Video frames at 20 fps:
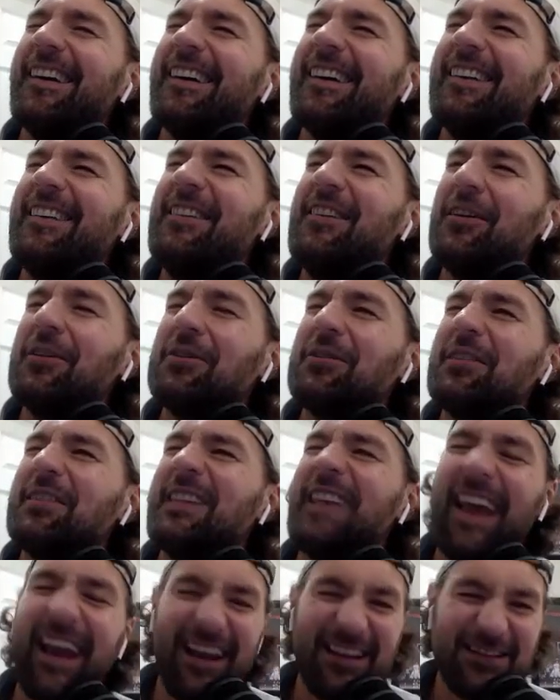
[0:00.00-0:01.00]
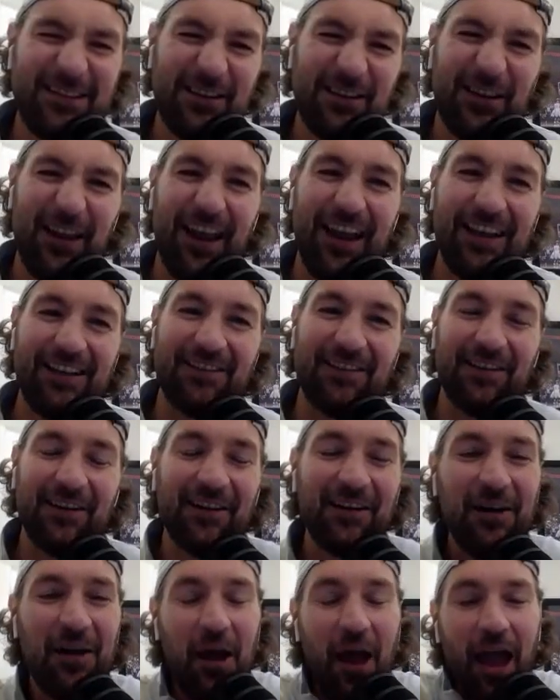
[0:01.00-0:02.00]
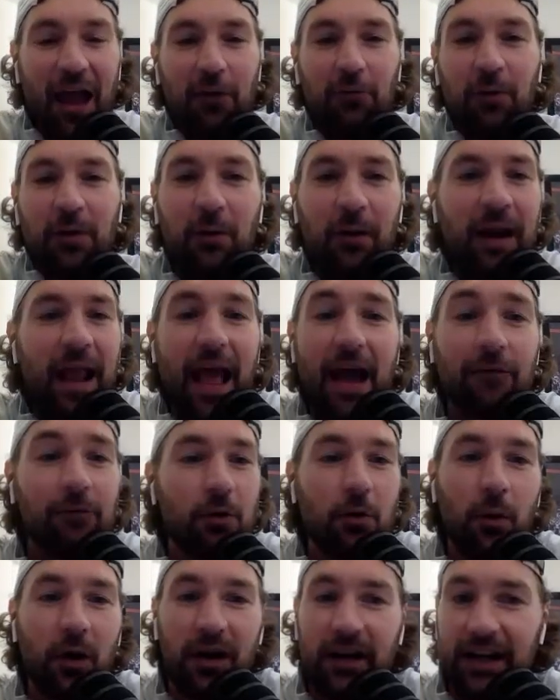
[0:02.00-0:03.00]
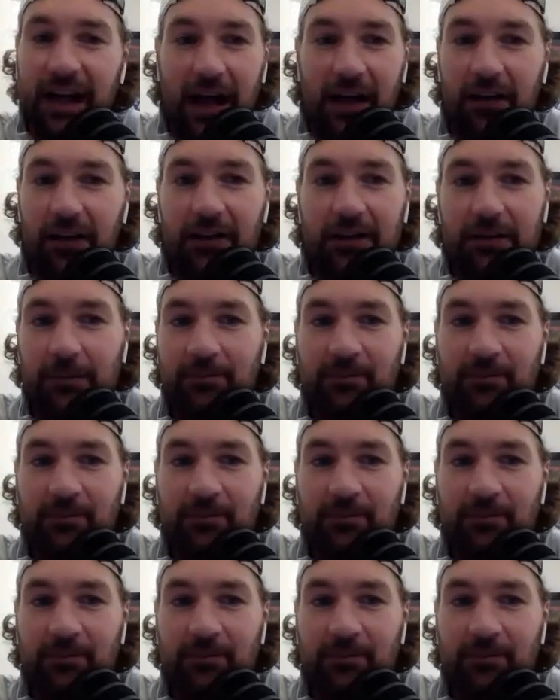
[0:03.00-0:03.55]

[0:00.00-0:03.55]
Who else is it? Anton Lander. And we went everywhere together.